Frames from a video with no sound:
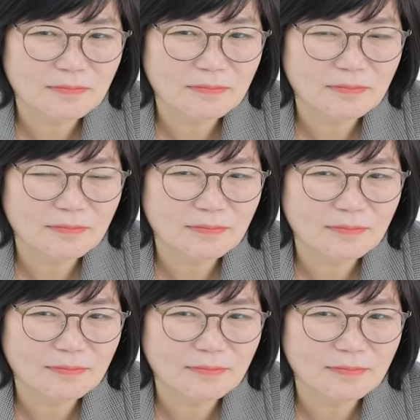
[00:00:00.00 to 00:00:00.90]

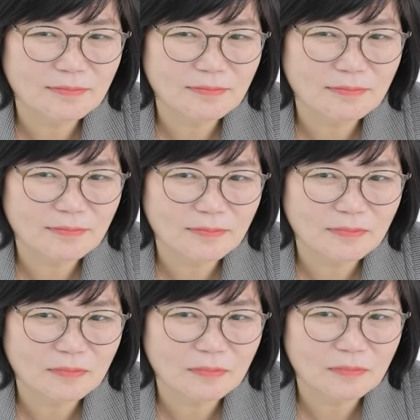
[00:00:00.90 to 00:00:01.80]

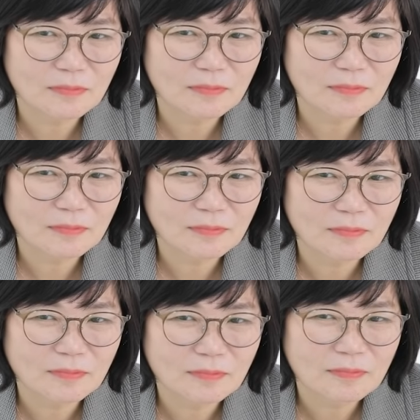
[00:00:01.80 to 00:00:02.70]

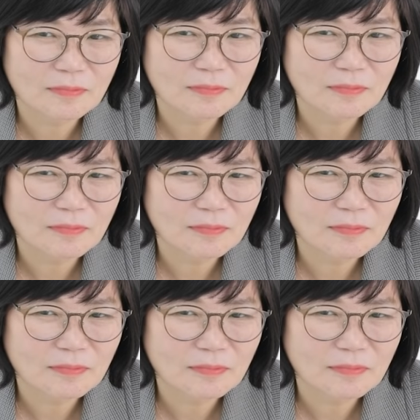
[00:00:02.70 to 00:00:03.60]

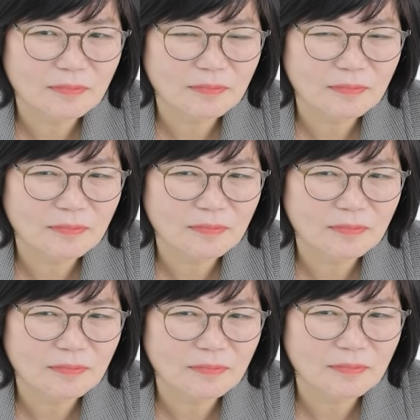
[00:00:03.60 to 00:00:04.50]

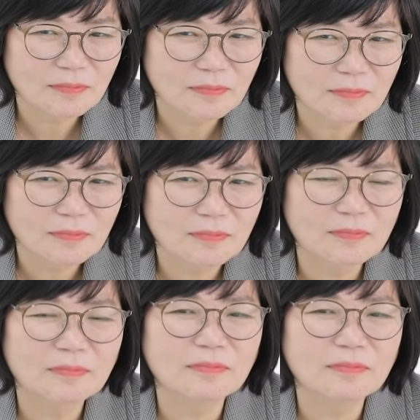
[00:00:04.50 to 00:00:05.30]
This person isn't speaking.